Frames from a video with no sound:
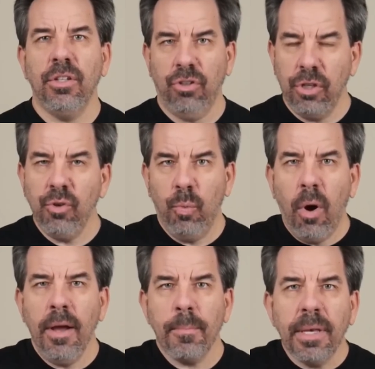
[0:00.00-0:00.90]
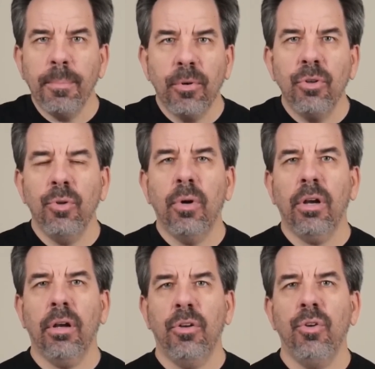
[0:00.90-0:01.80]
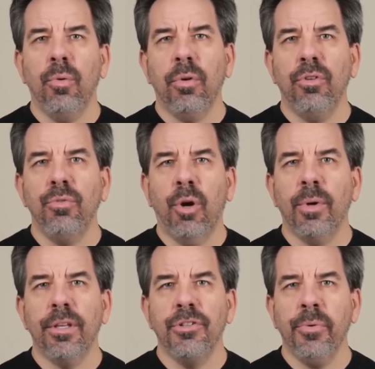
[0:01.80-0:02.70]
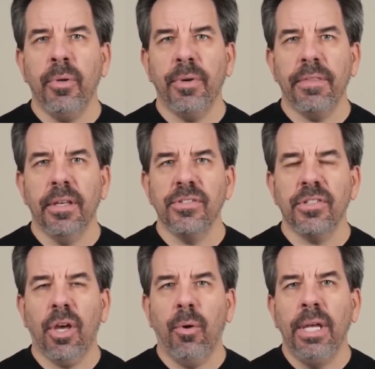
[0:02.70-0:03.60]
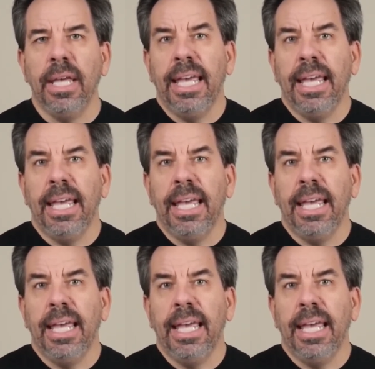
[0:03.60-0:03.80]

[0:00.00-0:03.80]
you know you want people who are who who know what they're doing with this. So